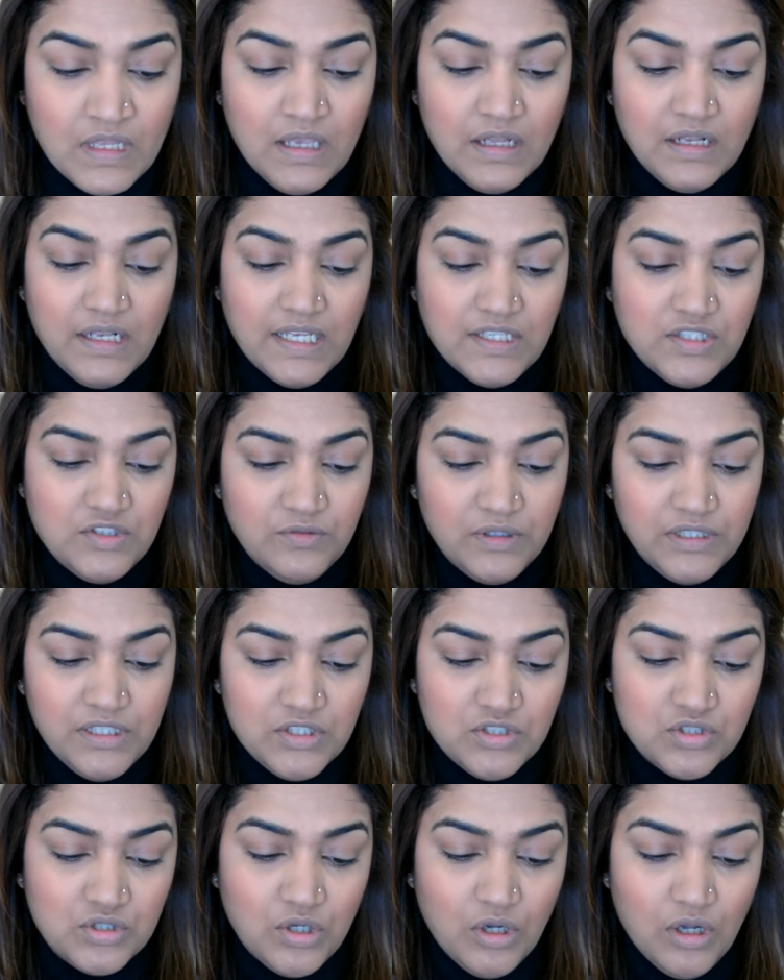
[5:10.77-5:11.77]
Next one
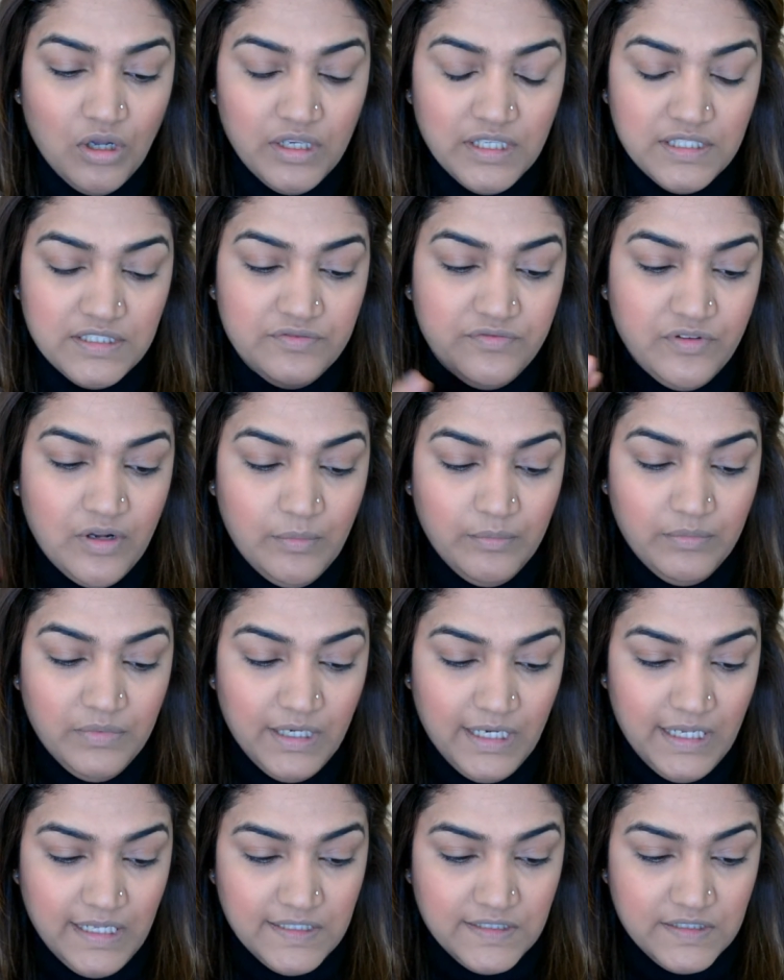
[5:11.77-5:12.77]
is from
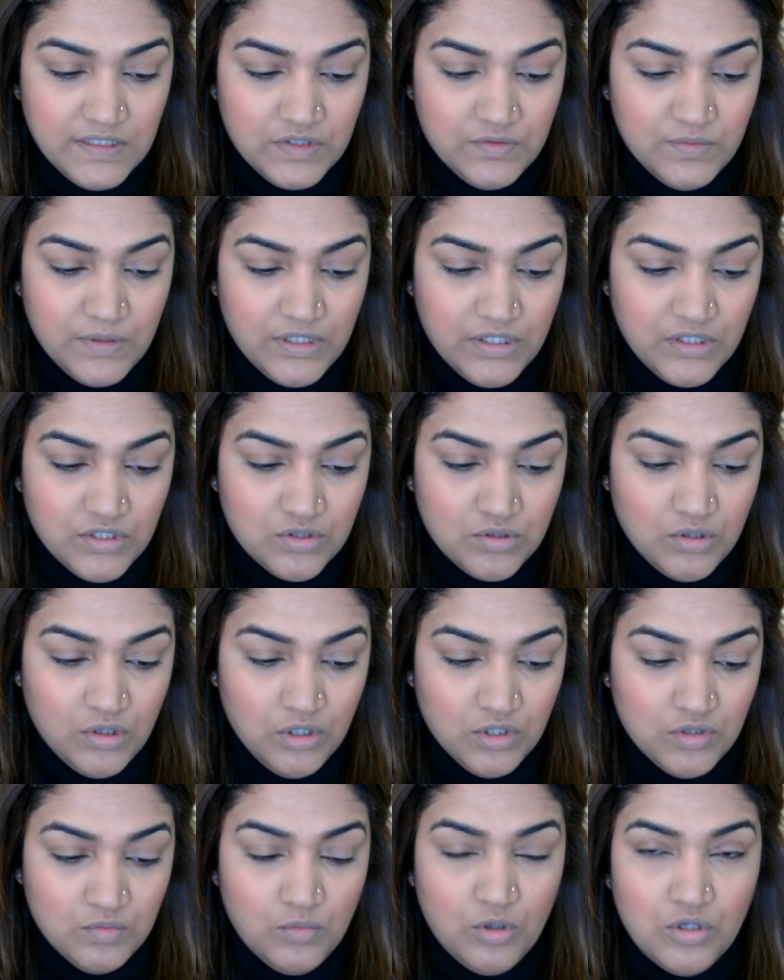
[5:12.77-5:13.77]
NYX. This one is
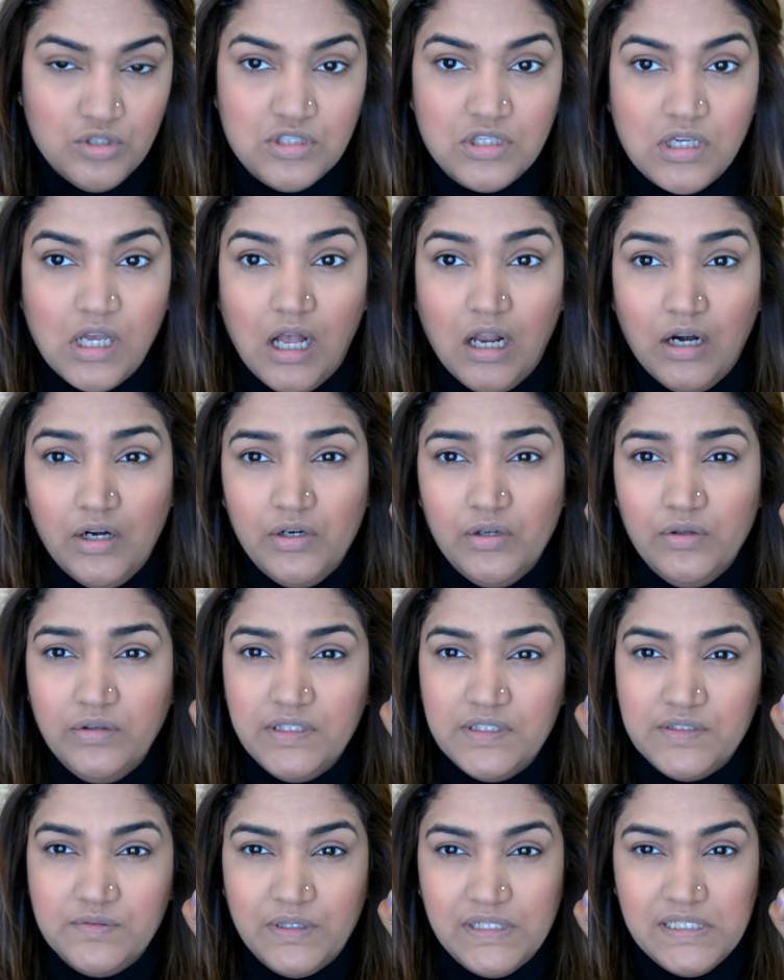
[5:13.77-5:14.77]
called Monte Carlo.
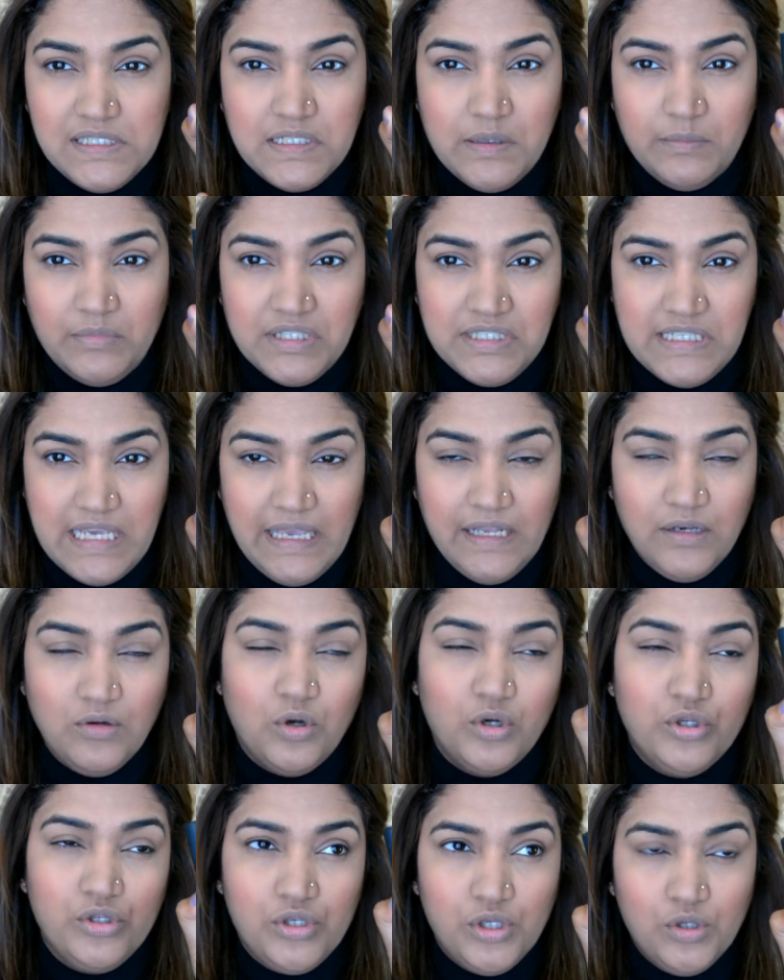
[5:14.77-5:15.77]
This one is number 10,
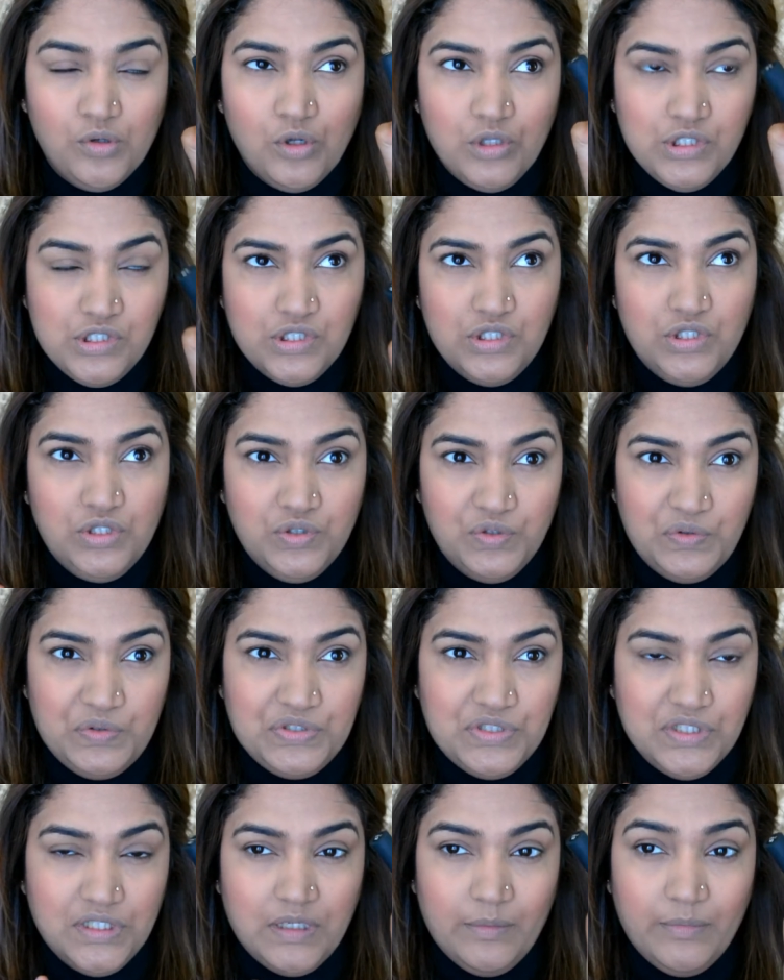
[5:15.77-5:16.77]
or you can also
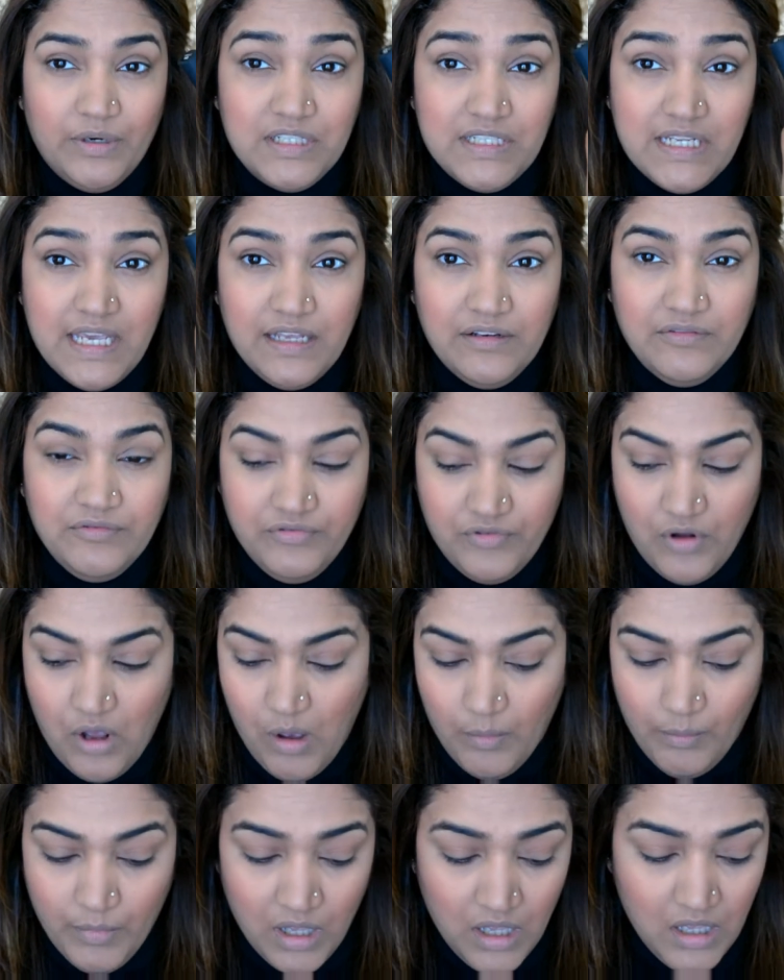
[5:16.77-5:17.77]
use number 10
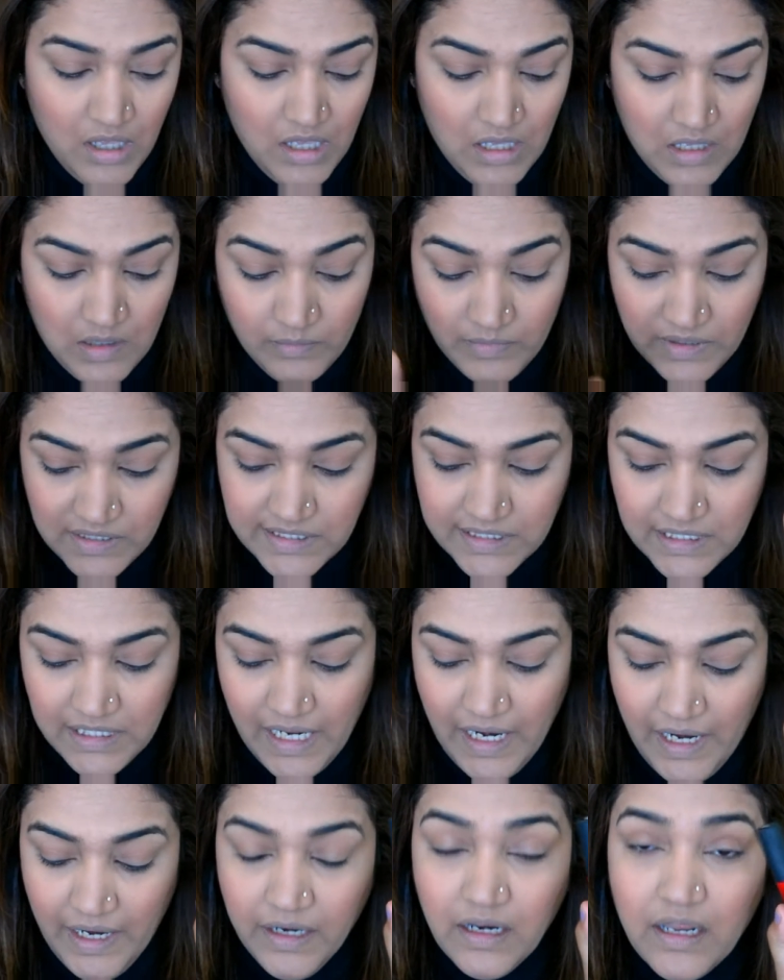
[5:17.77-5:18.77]
from Miss
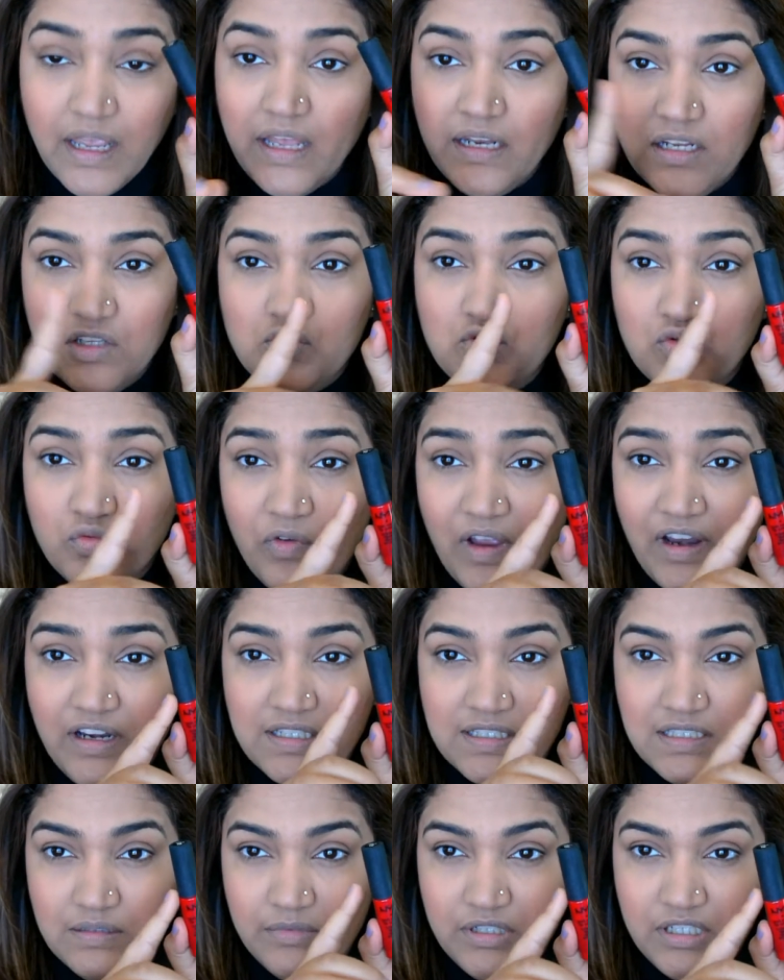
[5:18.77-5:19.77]
Claire, and it's very
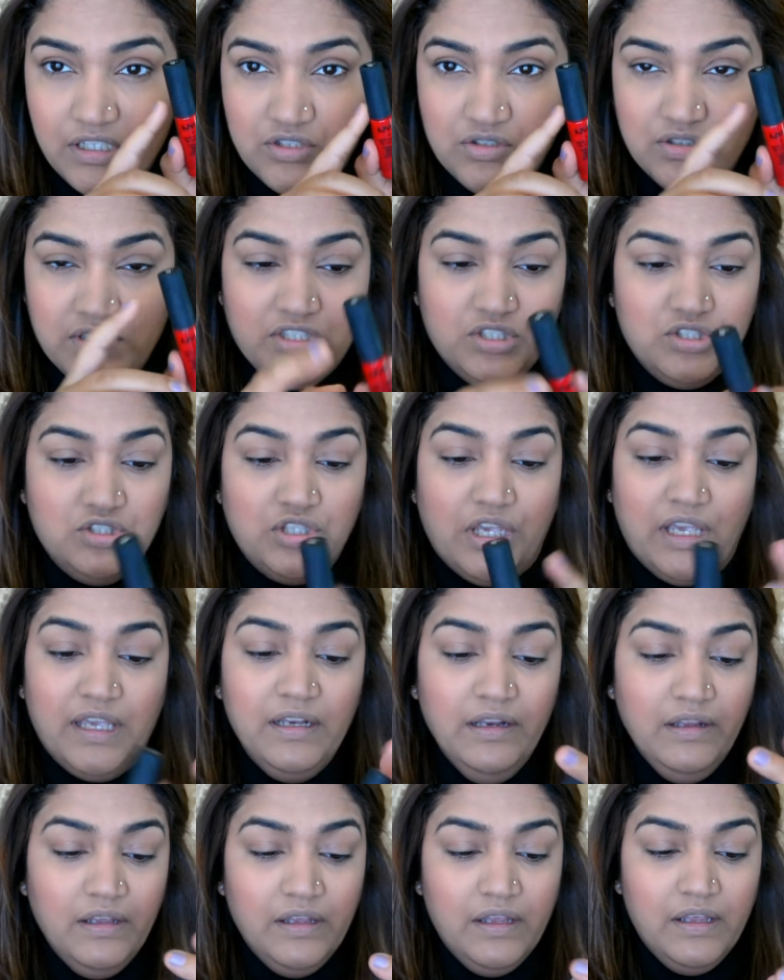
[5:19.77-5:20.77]
similar to this
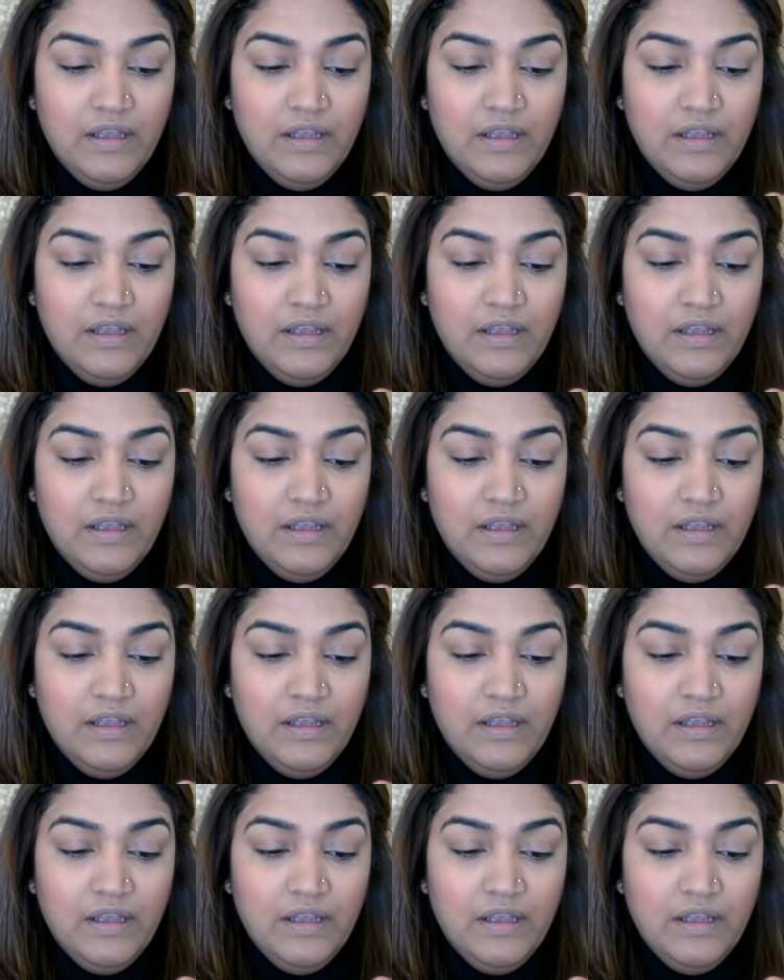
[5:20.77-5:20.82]
shade.